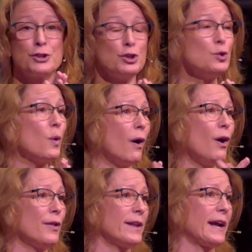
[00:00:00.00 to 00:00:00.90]
Do
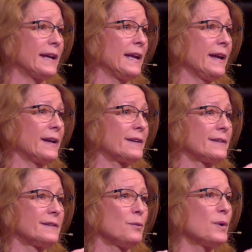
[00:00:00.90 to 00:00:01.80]
all that I
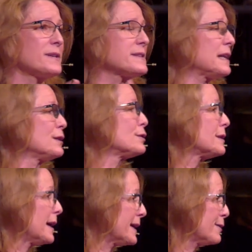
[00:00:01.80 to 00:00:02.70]
can. What does that
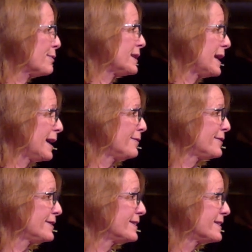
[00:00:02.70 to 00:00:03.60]
look like in real life?
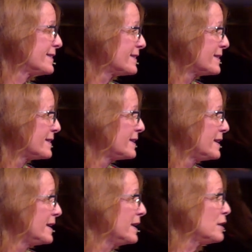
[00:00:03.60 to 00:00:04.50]

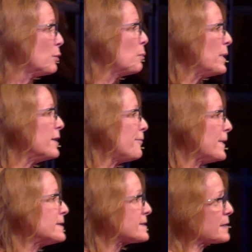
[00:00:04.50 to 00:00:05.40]
You know, when we
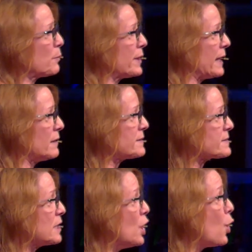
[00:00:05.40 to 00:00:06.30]
offend someone
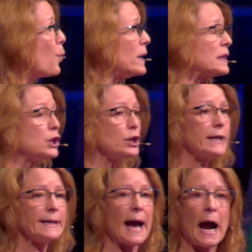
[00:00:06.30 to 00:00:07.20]
else, we
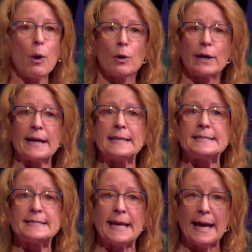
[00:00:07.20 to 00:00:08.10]
look at our
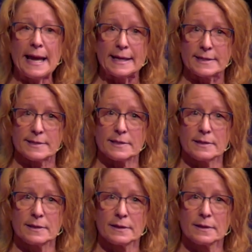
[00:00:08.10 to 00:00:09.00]
intent